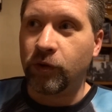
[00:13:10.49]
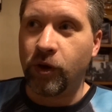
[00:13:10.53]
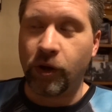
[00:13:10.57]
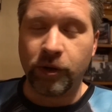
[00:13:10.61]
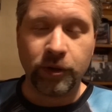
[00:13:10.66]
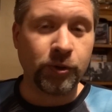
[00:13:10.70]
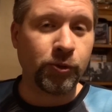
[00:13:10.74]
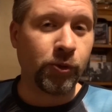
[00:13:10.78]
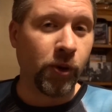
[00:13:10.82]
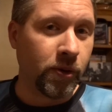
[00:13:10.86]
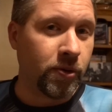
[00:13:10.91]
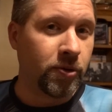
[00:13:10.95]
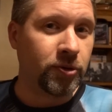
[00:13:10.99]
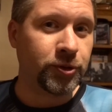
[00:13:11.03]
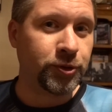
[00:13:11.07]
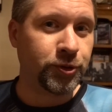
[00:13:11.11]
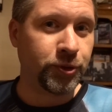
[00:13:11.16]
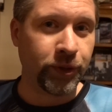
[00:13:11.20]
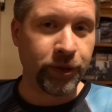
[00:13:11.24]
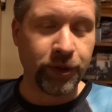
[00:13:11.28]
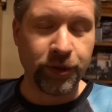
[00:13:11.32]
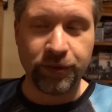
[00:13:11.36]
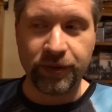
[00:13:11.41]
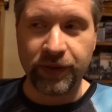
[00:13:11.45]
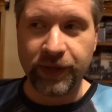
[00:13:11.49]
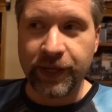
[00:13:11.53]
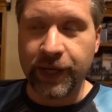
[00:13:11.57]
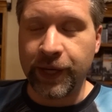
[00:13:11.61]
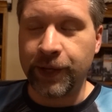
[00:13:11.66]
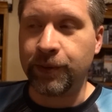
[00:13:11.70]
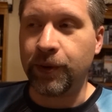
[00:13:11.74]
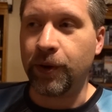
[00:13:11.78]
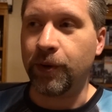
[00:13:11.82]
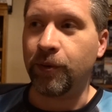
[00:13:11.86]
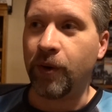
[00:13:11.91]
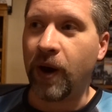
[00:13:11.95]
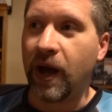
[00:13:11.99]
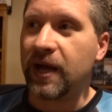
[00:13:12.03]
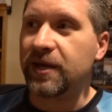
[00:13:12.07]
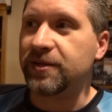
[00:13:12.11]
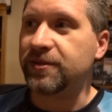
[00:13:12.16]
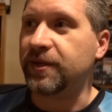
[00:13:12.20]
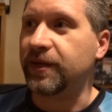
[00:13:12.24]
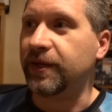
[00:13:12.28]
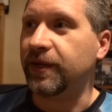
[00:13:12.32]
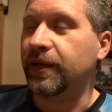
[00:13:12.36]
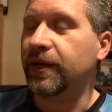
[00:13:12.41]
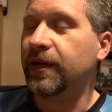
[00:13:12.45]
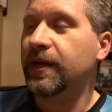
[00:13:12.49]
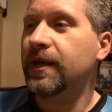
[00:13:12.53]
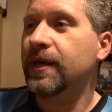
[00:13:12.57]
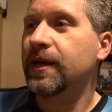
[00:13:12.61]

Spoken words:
called Chrono Trigger: The Hero Rising,